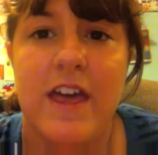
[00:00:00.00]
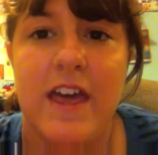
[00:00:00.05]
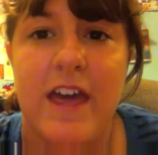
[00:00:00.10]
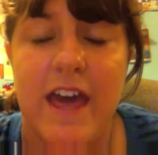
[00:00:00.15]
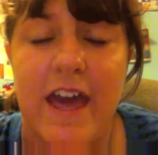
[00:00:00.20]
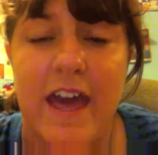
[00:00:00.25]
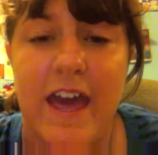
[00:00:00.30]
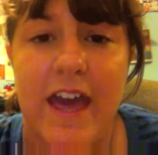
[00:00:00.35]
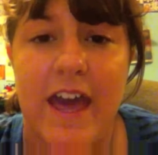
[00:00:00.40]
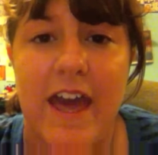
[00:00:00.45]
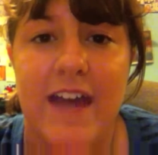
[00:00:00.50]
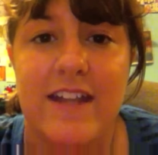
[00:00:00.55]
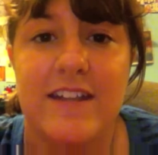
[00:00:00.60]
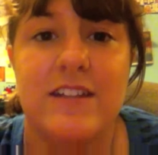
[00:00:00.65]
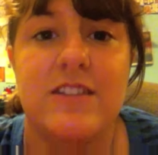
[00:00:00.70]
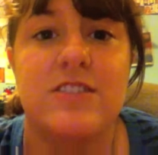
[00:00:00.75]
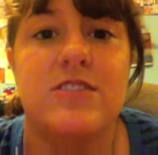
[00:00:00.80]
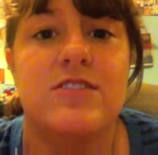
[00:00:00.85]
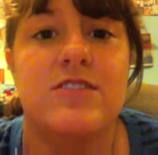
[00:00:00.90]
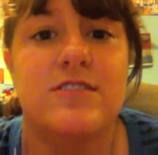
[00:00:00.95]
And it's
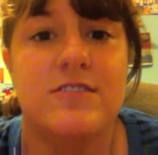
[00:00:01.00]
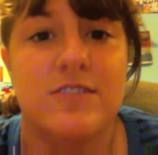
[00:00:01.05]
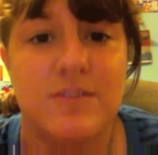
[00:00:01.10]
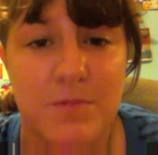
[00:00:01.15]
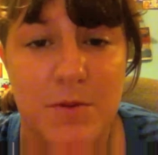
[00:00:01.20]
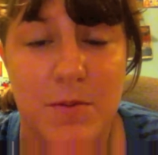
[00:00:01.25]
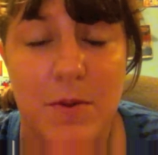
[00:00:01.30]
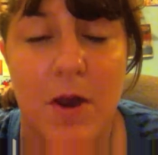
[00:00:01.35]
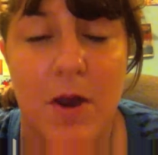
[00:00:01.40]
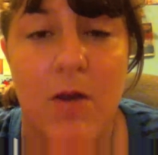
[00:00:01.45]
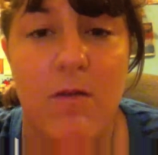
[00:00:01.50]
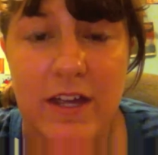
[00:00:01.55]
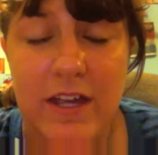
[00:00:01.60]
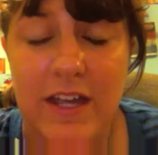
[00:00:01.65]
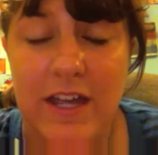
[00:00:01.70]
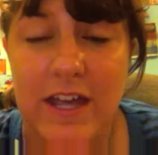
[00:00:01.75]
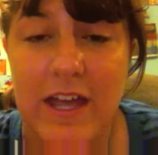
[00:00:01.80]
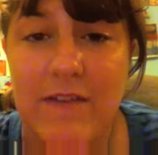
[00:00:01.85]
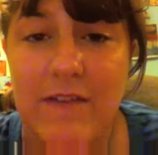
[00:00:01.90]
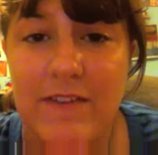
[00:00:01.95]
super powerful. If
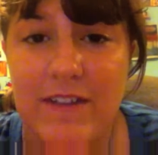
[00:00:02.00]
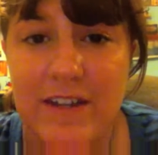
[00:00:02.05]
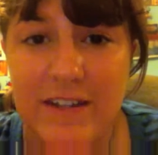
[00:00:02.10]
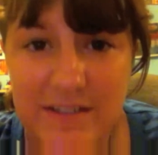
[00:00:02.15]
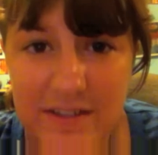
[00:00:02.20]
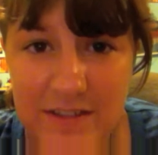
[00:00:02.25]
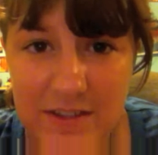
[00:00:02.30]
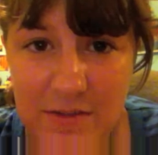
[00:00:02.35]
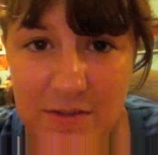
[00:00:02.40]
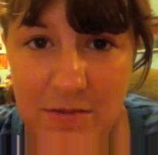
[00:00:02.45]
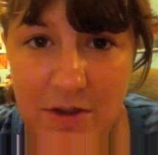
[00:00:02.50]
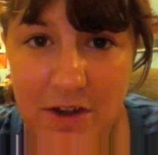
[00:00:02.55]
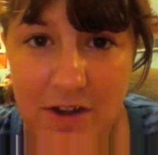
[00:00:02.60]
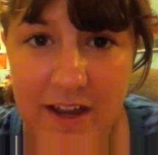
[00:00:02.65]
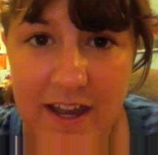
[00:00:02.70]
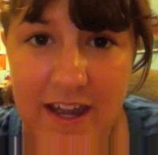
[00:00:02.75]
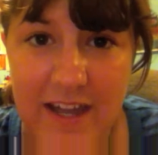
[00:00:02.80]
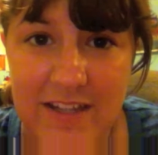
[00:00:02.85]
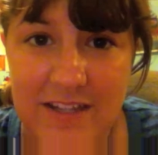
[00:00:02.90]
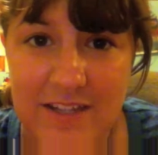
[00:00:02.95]
it gets in the wrong
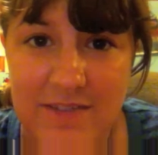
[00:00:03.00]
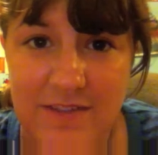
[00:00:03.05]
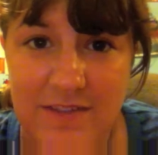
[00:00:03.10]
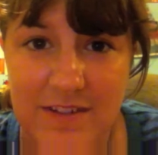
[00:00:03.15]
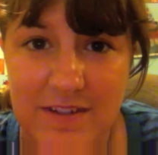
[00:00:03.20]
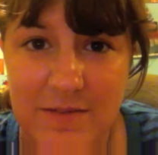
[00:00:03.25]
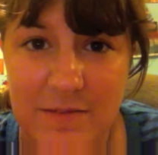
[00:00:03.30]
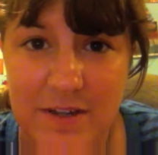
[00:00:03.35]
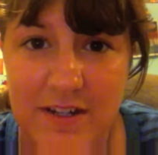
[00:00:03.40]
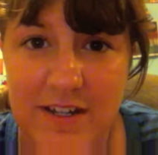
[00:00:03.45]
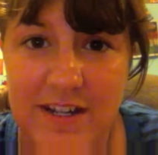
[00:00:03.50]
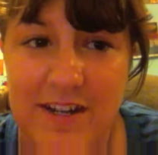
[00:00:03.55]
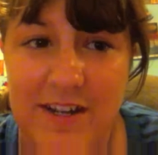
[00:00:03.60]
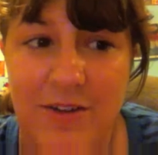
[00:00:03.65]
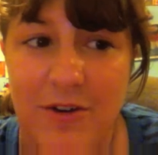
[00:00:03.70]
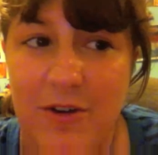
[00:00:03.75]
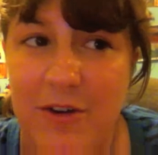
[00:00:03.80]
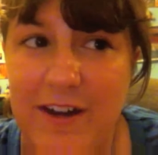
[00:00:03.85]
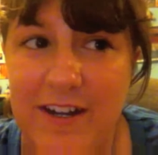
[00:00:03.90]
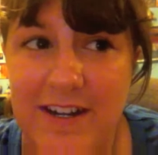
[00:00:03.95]
hands of anybody or
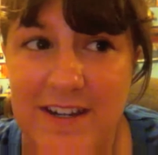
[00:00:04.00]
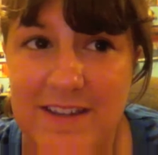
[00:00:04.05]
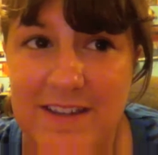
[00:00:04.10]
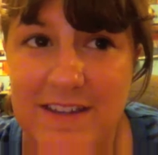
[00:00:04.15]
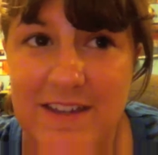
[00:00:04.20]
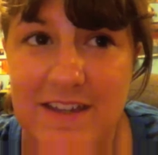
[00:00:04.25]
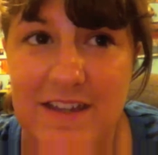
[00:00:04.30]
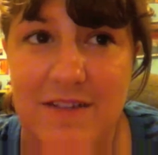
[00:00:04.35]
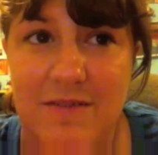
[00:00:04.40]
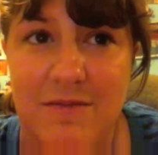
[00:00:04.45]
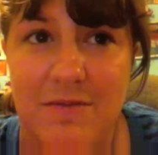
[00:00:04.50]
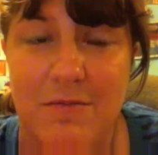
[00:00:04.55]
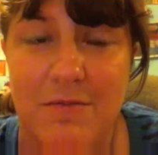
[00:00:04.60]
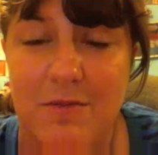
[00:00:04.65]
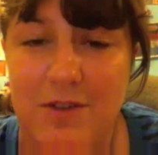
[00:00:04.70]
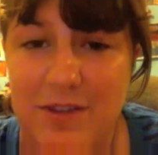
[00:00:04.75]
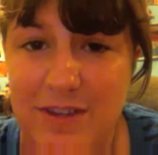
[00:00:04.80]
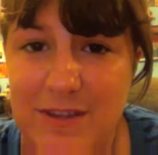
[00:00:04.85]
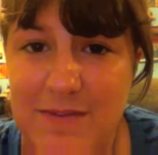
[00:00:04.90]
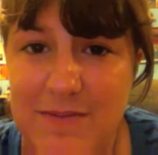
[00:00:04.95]
anything, really
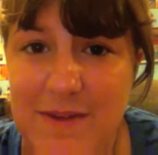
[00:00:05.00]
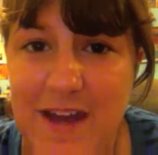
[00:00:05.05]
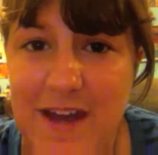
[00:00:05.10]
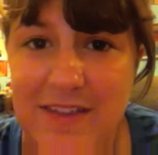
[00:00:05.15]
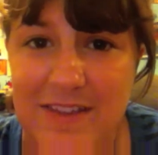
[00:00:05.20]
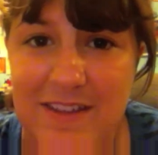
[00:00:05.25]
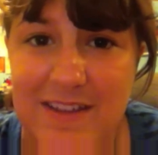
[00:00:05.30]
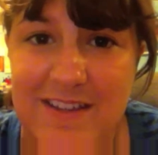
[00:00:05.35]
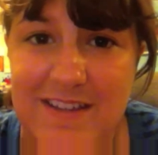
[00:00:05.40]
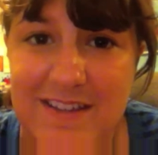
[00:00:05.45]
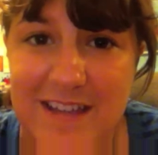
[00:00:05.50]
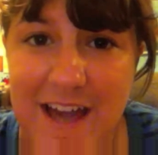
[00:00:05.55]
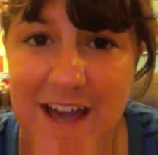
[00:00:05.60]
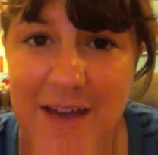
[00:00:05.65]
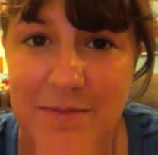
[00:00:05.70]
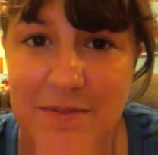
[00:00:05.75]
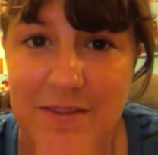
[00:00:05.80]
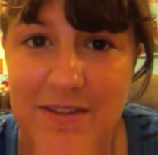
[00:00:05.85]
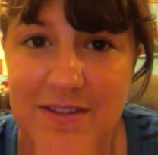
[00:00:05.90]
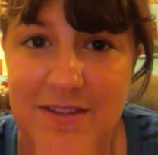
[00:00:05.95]
bad things happen.
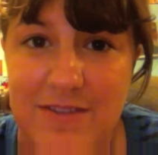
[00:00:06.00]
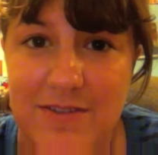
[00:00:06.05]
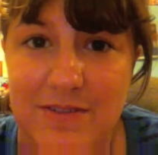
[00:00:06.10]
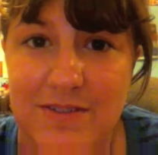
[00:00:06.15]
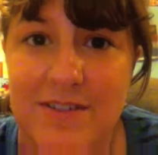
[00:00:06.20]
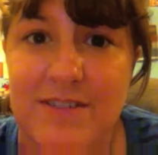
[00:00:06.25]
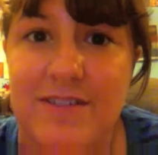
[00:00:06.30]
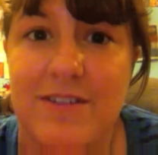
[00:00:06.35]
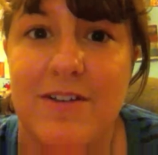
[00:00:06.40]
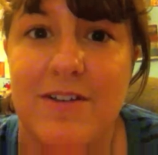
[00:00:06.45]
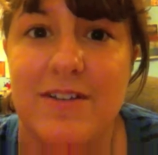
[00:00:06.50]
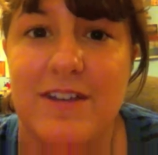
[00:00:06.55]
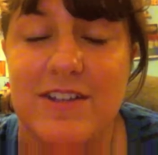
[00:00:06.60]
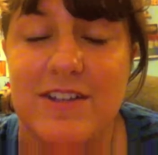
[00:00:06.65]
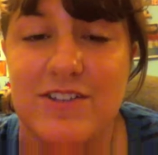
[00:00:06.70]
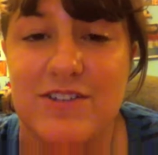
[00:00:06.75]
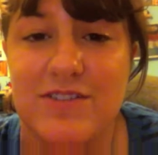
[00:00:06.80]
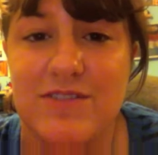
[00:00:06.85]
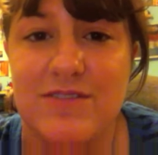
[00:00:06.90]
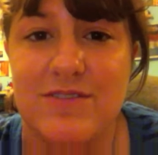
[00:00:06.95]
So the
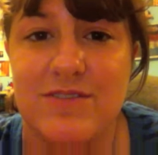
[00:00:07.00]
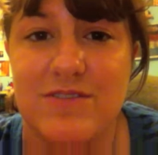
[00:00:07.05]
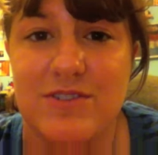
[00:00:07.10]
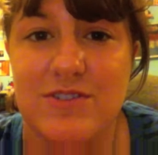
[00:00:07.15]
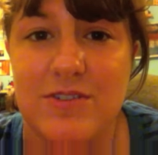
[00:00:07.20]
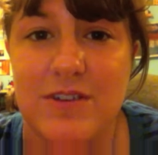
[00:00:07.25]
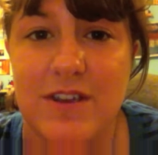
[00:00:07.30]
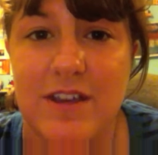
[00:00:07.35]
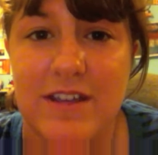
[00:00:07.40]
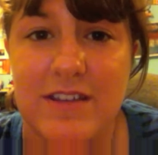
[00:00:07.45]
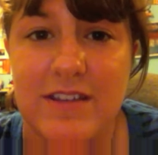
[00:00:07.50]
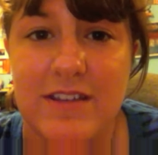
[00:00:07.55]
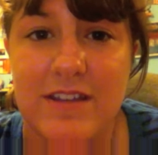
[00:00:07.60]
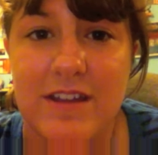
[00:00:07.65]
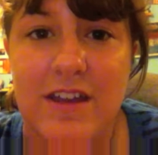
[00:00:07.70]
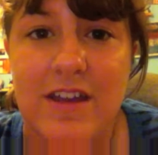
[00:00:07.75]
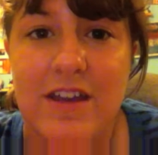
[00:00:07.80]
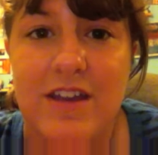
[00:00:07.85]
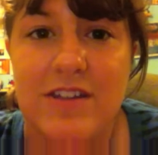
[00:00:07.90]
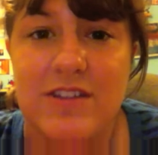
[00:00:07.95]
Starcatchers are trained
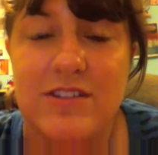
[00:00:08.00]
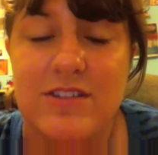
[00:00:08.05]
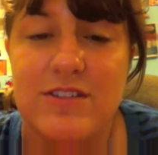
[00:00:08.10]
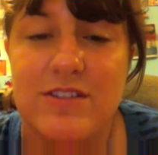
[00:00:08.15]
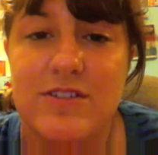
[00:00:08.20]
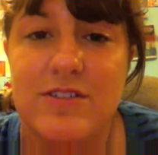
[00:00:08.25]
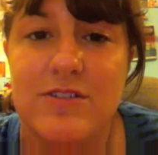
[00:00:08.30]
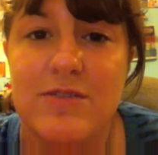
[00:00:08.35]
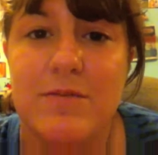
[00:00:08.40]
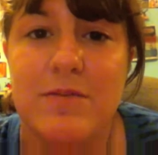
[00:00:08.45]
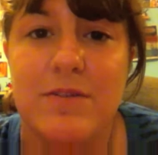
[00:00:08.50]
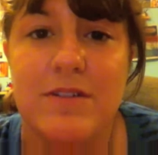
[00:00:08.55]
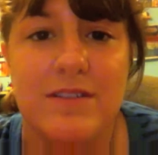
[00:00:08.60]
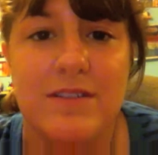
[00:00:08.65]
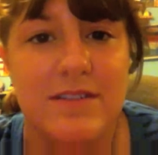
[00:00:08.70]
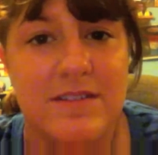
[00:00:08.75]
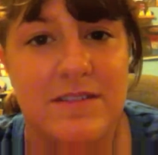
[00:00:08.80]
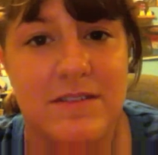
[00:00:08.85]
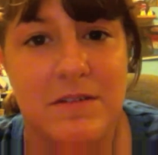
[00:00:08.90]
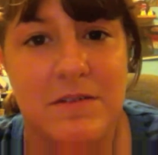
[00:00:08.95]
to put the
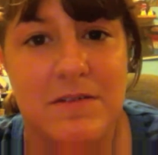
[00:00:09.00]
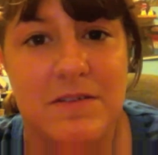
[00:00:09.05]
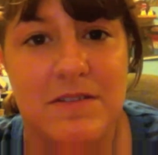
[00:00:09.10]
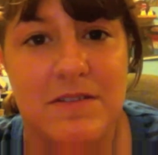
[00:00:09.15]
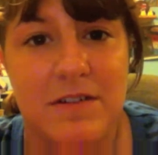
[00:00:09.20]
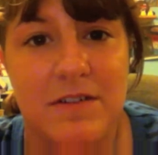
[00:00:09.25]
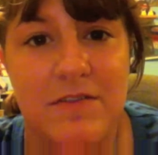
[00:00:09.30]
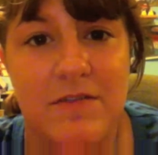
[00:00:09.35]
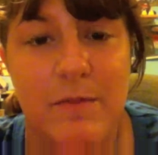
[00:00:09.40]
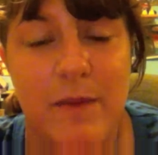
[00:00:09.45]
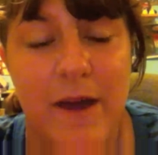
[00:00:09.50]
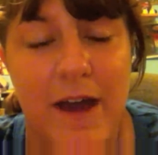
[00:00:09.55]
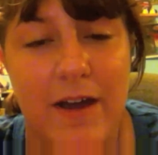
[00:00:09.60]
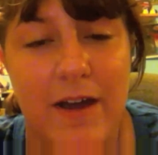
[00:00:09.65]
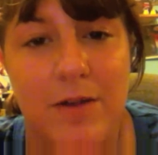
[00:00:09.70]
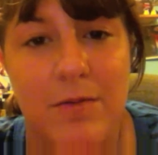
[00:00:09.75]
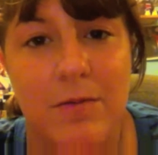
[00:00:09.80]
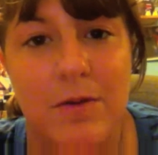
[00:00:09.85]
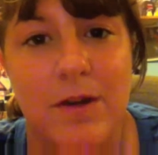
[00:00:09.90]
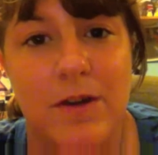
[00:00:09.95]
star stuff back
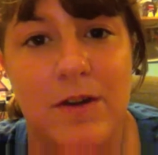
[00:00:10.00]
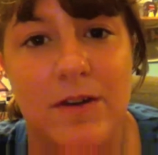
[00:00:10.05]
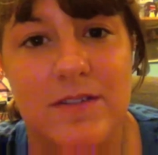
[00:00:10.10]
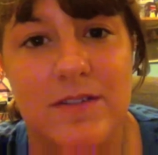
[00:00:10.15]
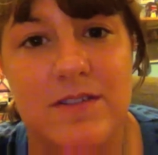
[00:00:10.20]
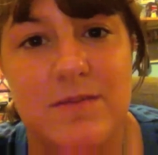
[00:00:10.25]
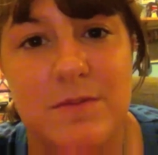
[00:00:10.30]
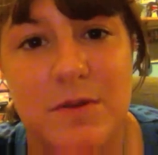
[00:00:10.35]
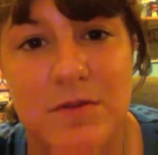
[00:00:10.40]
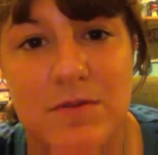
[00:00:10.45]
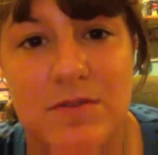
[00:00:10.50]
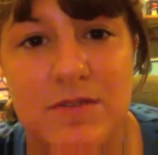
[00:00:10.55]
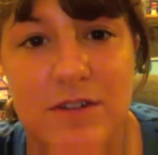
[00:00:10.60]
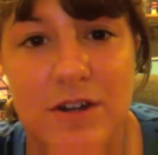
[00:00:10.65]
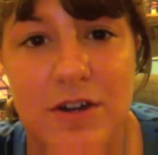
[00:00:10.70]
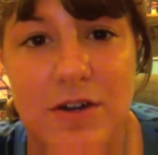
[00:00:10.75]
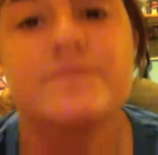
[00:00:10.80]
where it's supposed to go.